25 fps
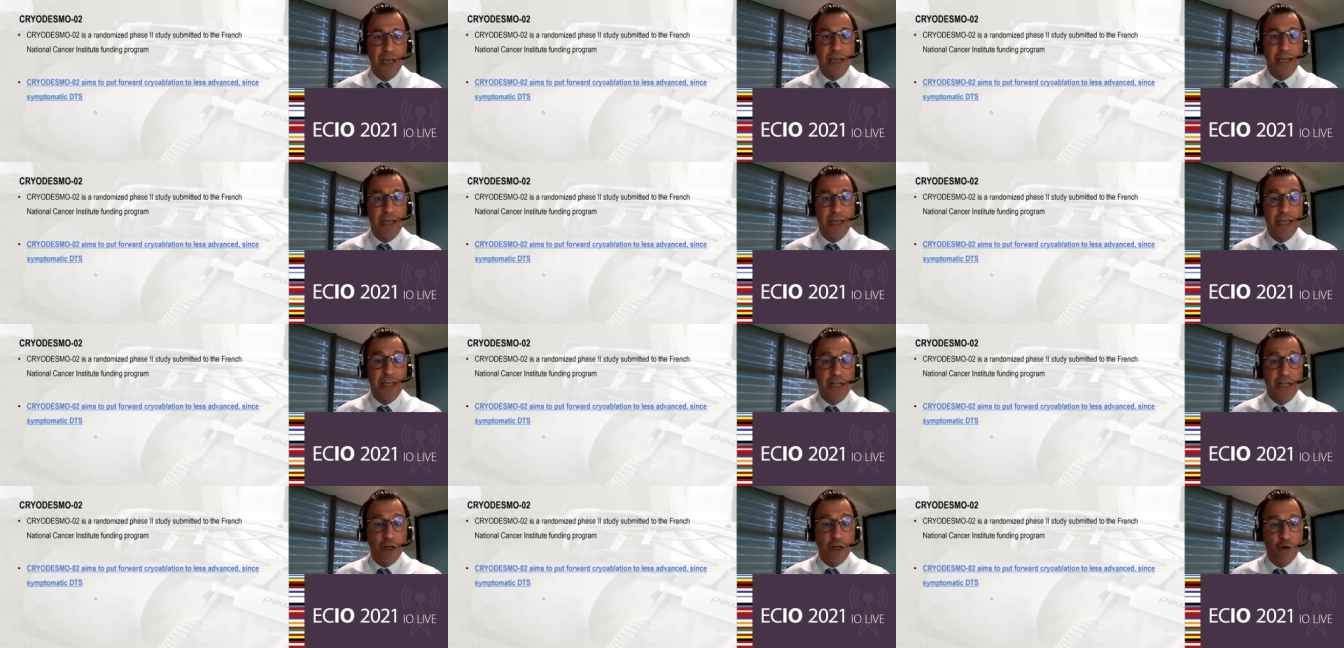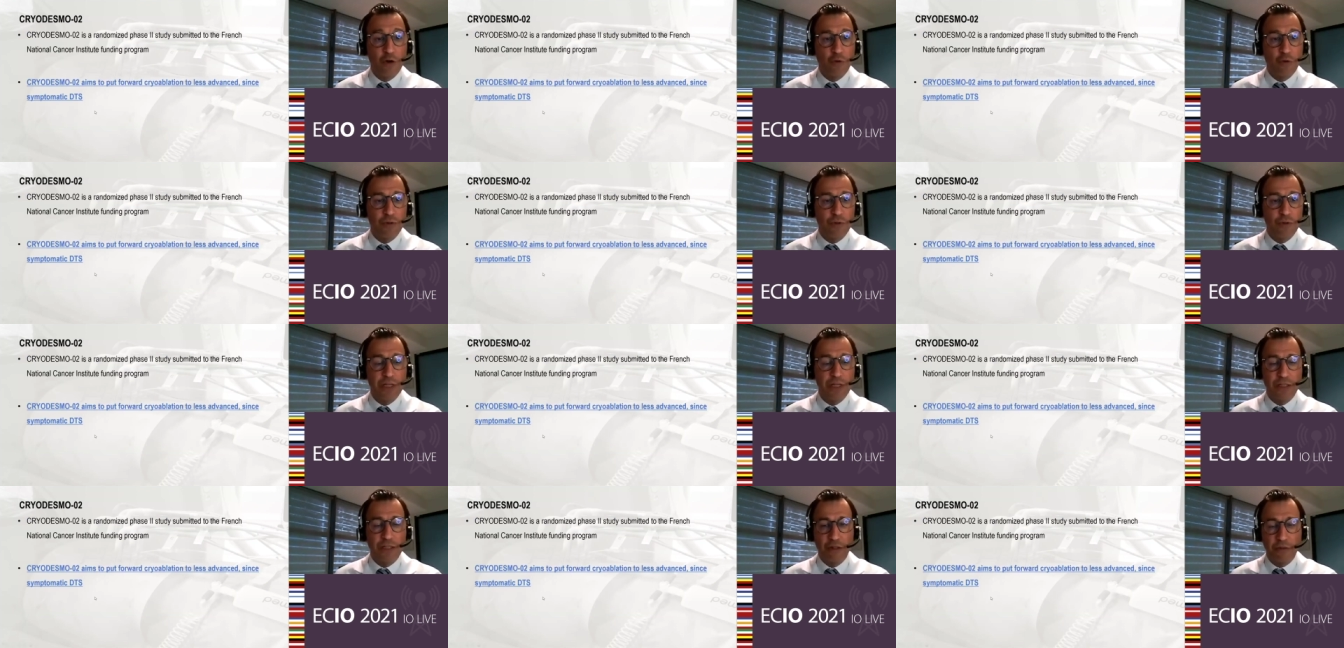
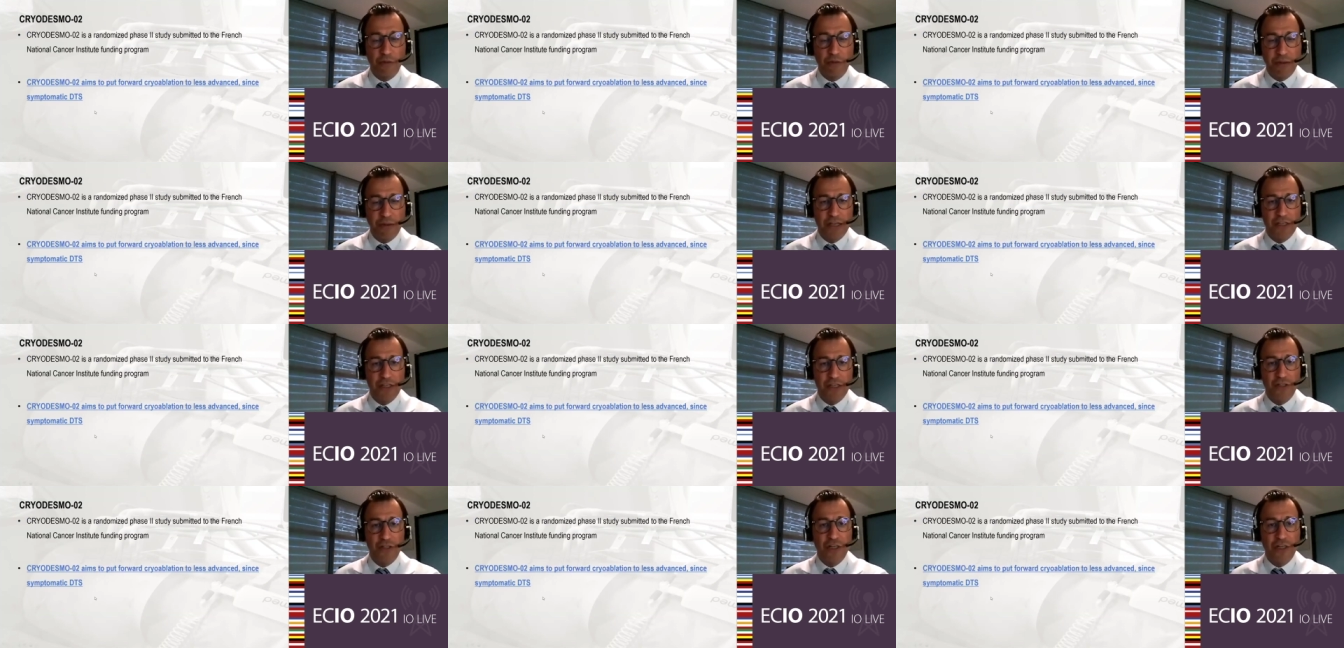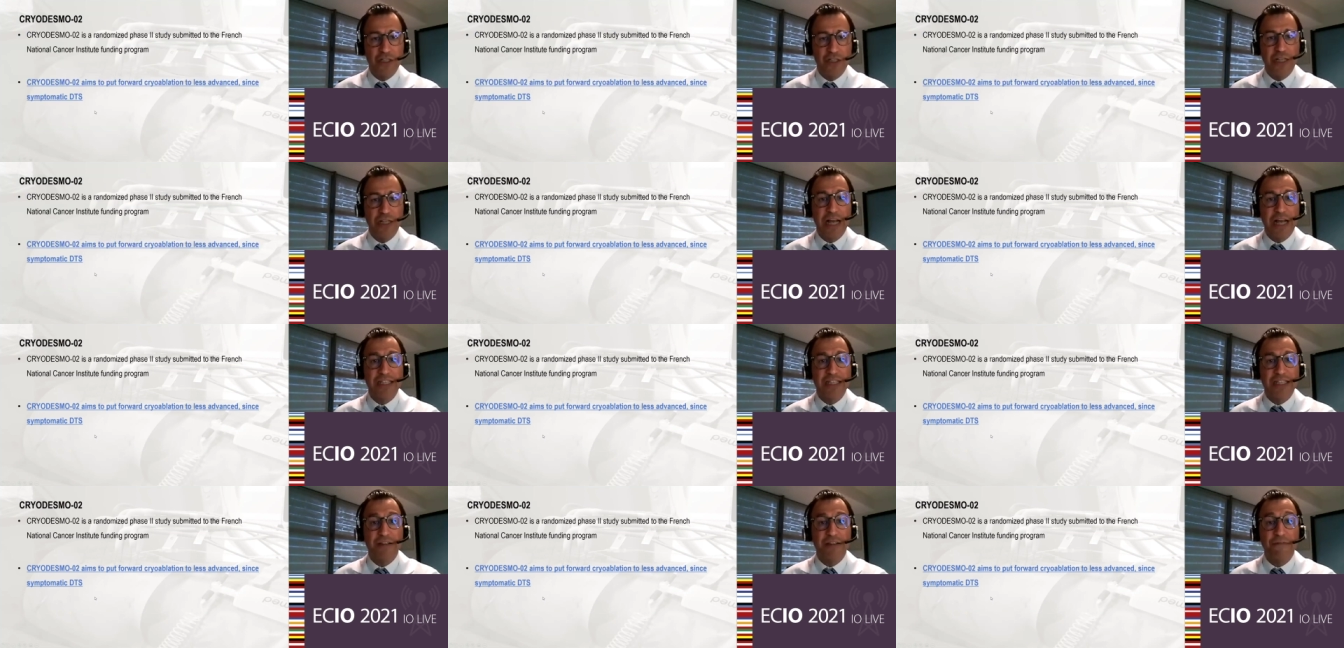including the patients
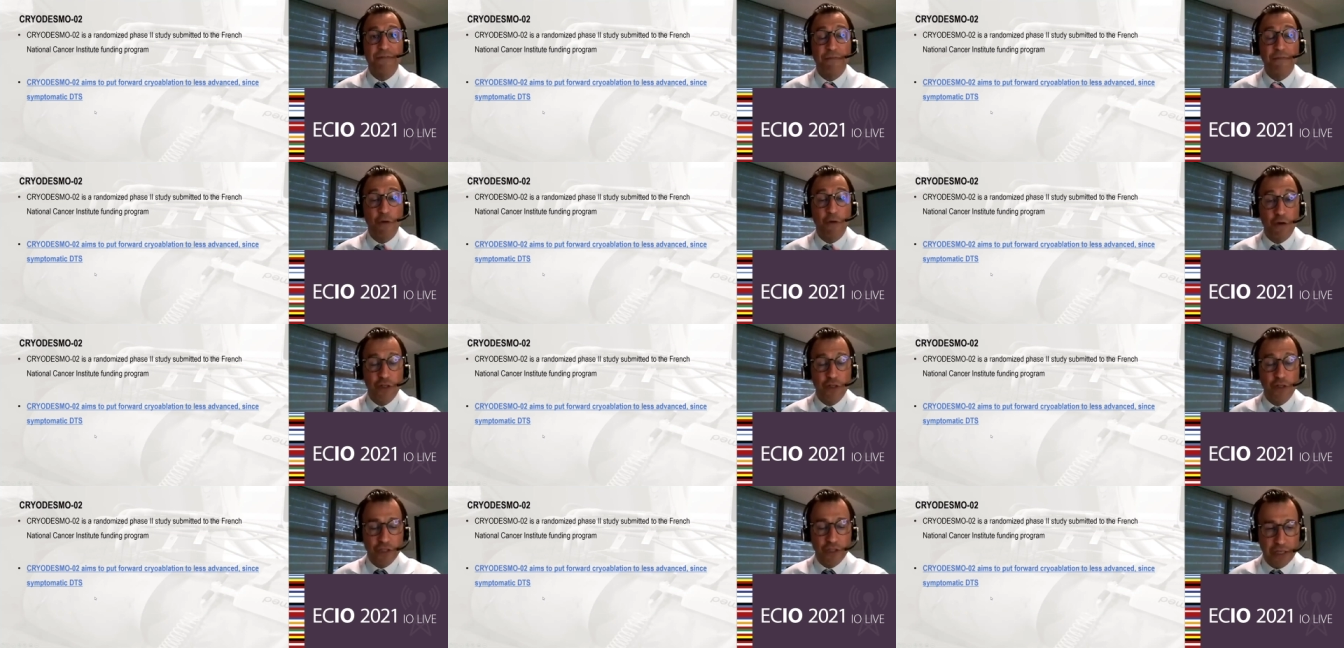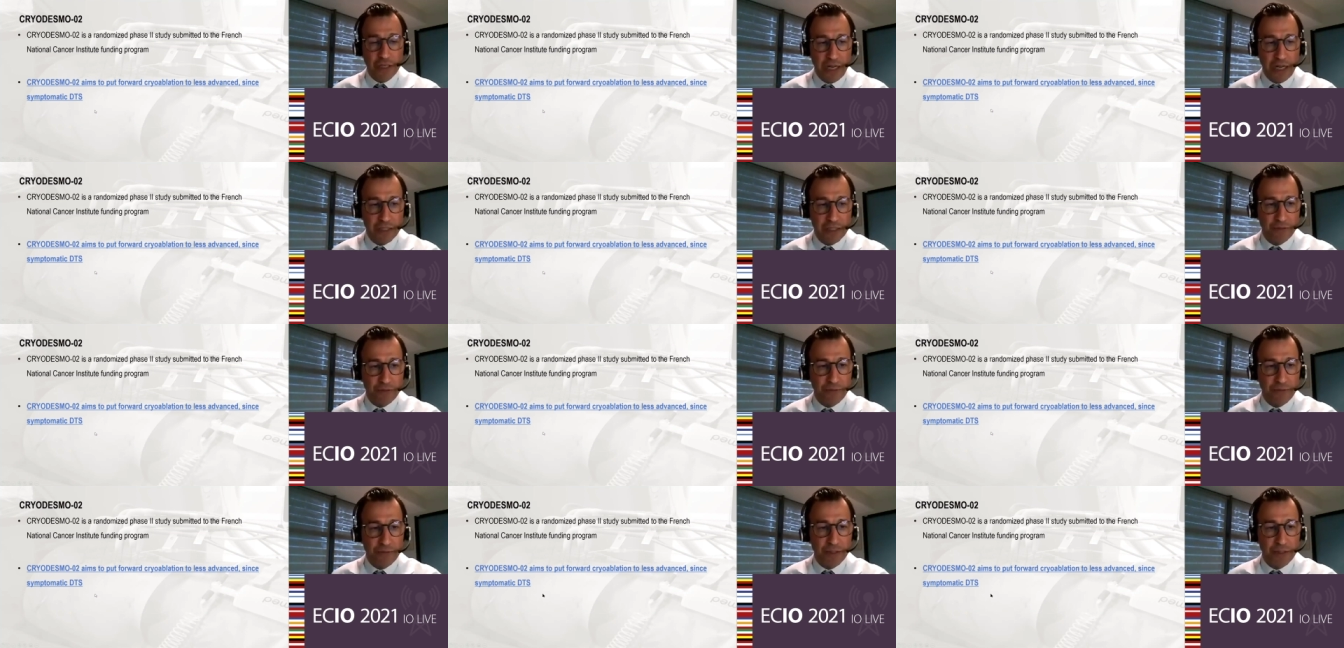as a first line
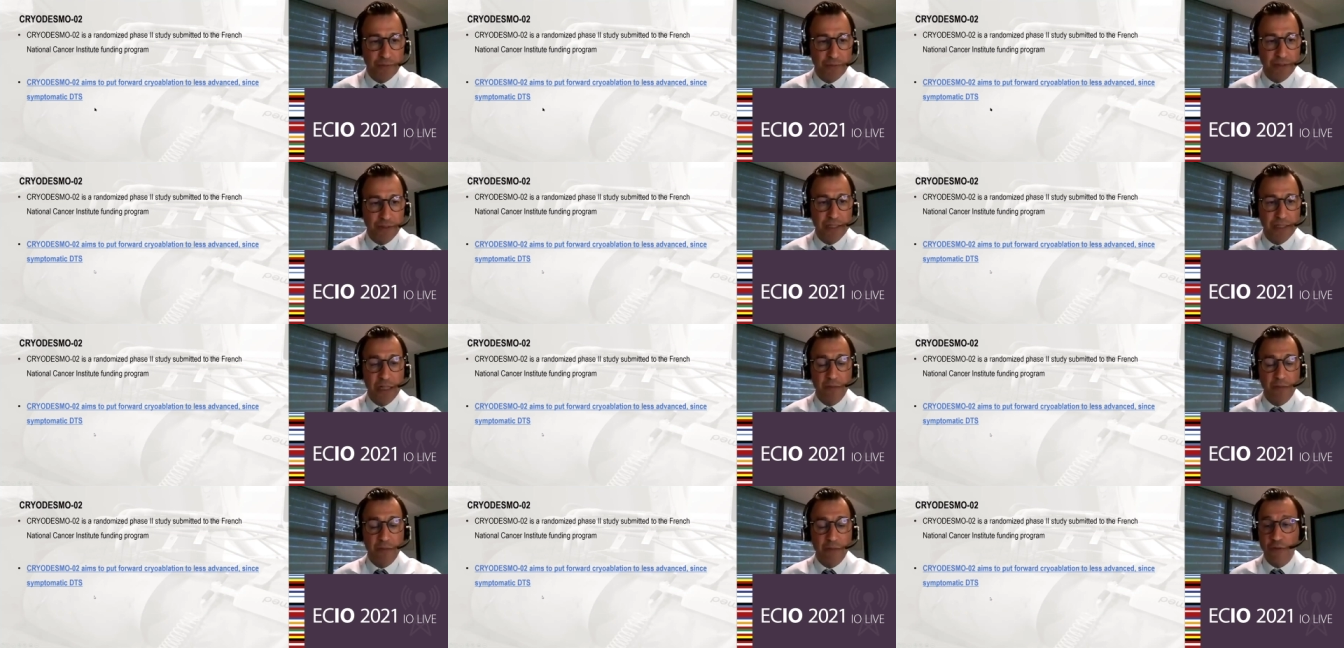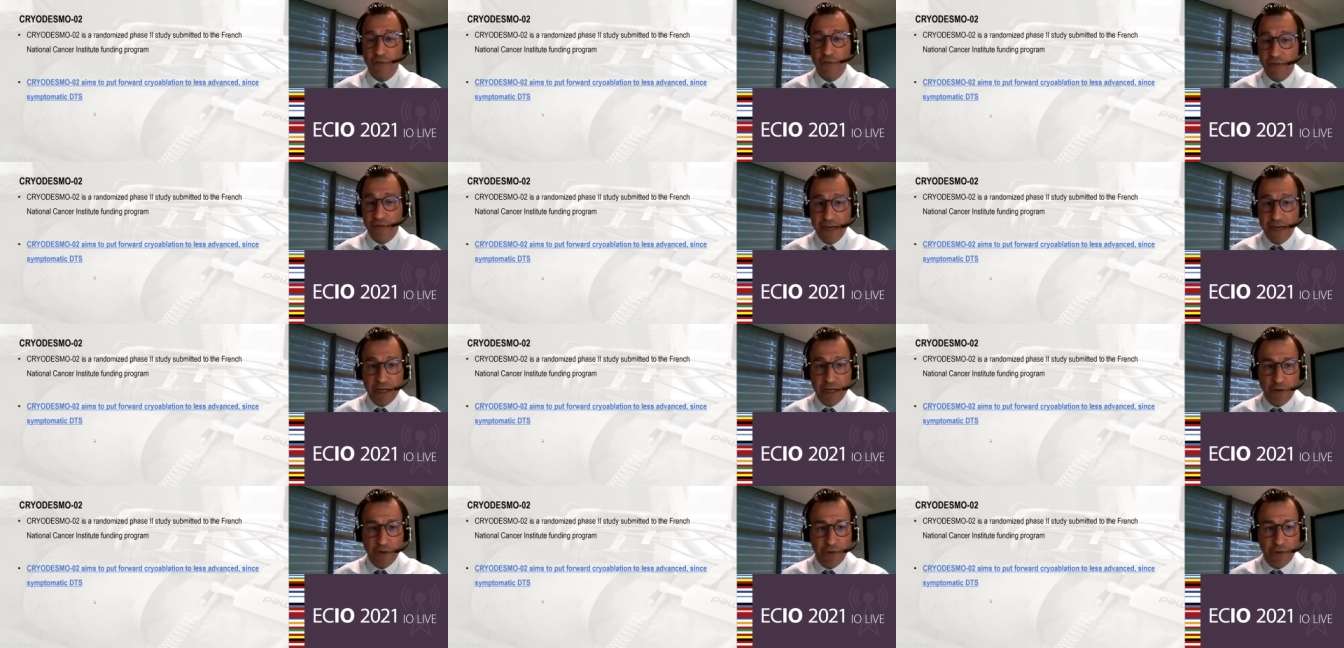treatment. That was
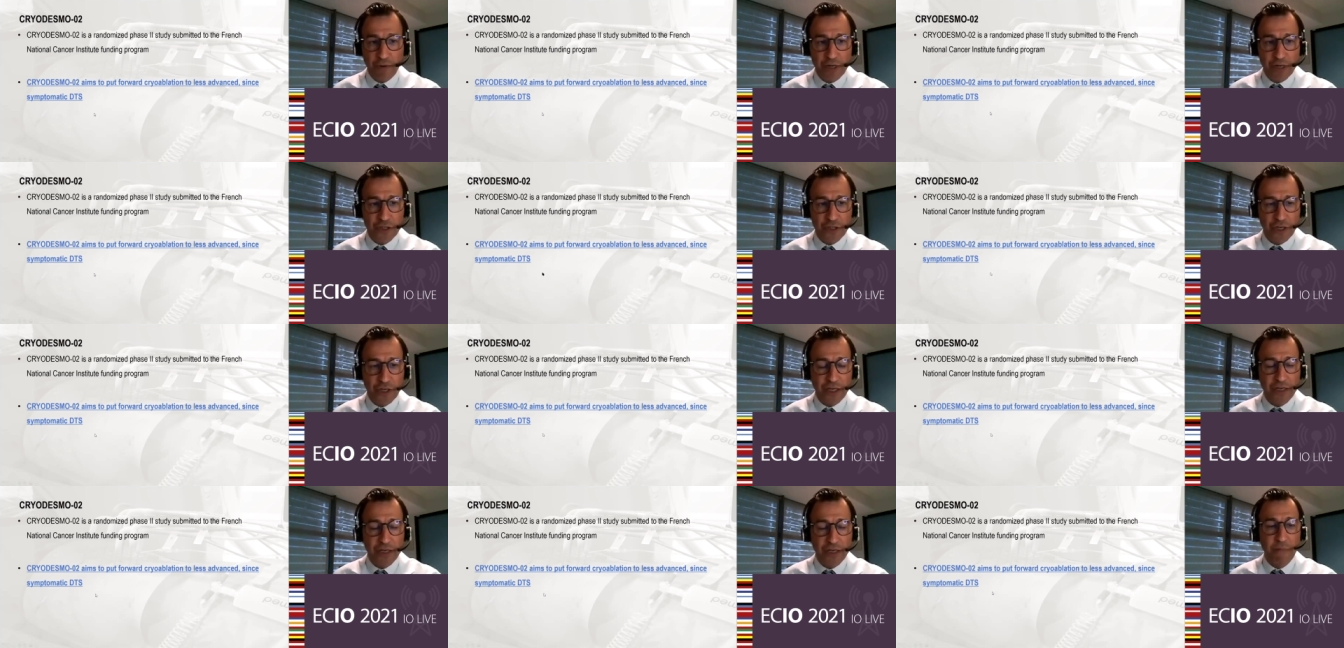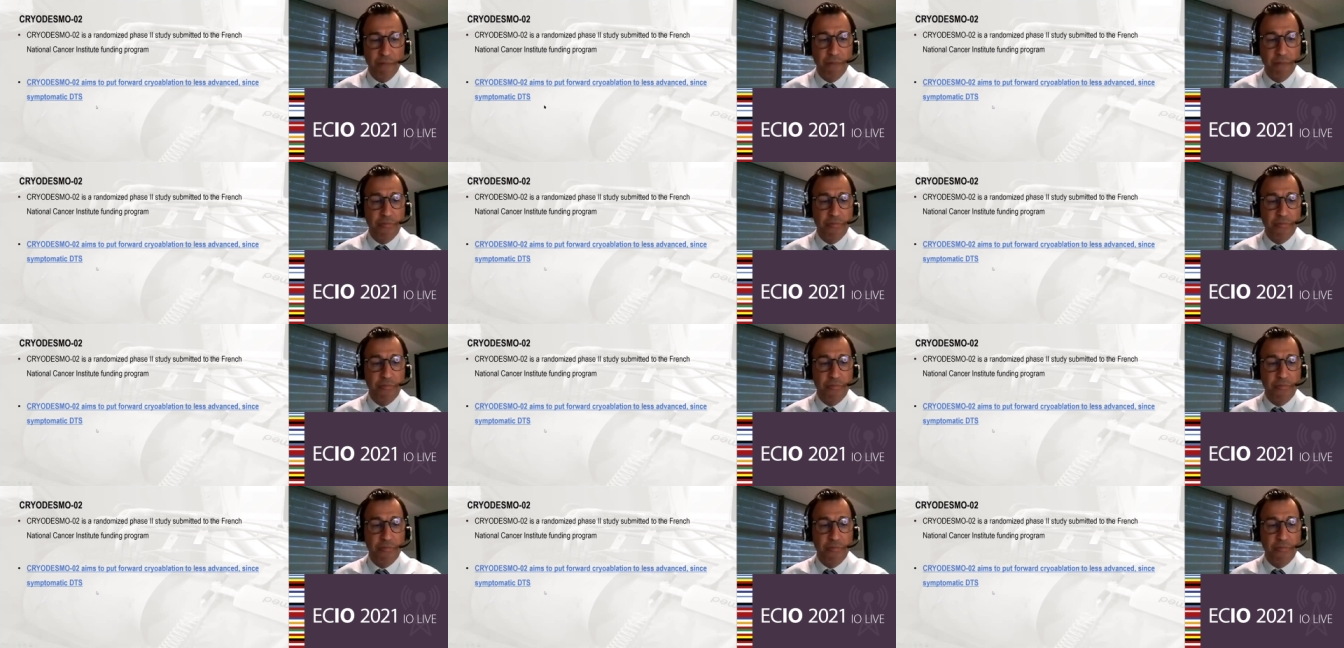very encouraging